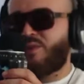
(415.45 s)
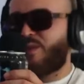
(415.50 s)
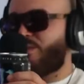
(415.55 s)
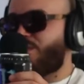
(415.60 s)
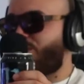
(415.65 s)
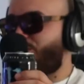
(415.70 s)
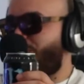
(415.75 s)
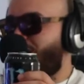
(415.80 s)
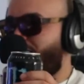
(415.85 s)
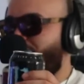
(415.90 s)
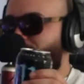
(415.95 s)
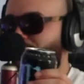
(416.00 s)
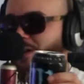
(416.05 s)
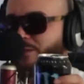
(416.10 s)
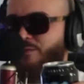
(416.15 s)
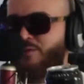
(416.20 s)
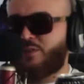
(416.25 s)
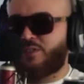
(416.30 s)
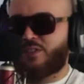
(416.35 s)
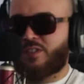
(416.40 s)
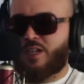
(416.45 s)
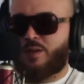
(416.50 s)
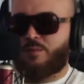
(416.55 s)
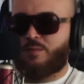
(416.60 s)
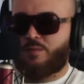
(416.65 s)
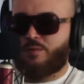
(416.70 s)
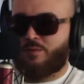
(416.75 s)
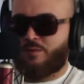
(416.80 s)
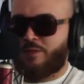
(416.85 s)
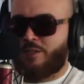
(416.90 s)
I remember making my first
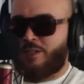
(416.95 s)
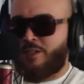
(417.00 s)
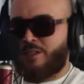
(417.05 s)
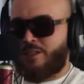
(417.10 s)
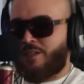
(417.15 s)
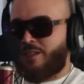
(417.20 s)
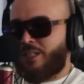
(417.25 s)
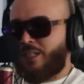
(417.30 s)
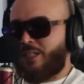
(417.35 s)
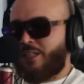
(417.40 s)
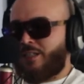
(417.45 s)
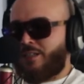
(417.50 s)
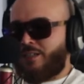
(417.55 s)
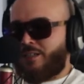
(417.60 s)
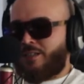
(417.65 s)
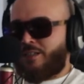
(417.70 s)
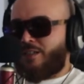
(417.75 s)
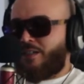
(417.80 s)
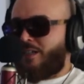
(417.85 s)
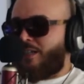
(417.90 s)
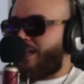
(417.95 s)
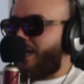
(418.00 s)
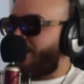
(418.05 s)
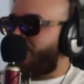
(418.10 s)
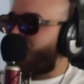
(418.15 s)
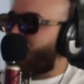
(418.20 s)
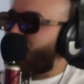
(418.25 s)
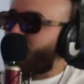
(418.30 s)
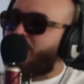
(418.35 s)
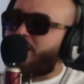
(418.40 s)
couple a
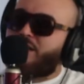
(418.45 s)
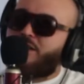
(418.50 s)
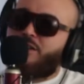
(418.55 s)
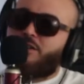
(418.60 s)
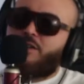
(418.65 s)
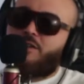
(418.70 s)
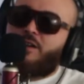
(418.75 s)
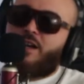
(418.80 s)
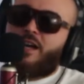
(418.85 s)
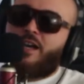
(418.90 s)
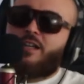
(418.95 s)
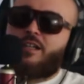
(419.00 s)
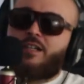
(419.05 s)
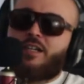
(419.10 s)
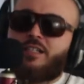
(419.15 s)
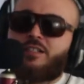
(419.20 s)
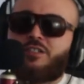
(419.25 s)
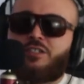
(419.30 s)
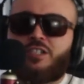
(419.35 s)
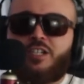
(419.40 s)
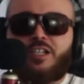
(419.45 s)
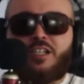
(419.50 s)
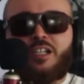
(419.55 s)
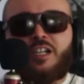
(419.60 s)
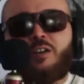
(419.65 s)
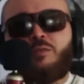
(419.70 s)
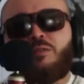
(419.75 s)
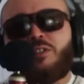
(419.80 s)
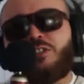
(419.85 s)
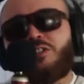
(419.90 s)
nice check, you know. I had a nice check,
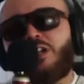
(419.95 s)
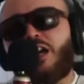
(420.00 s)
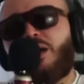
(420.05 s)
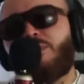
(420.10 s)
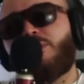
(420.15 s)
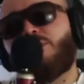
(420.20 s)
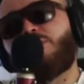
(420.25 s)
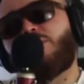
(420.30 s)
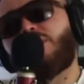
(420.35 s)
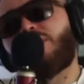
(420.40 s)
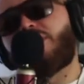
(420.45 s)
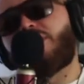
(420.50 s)
and I went shopping